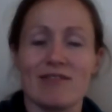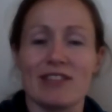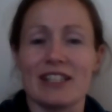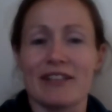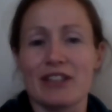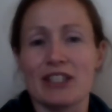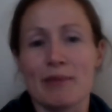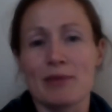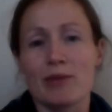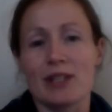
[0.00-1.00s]
read every
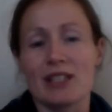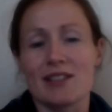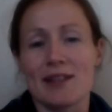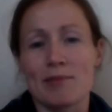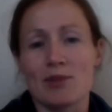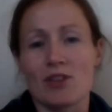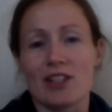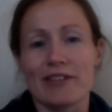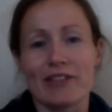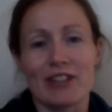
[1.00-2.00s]
chapter. We can skip straight
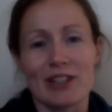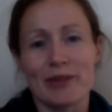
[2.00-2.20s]
to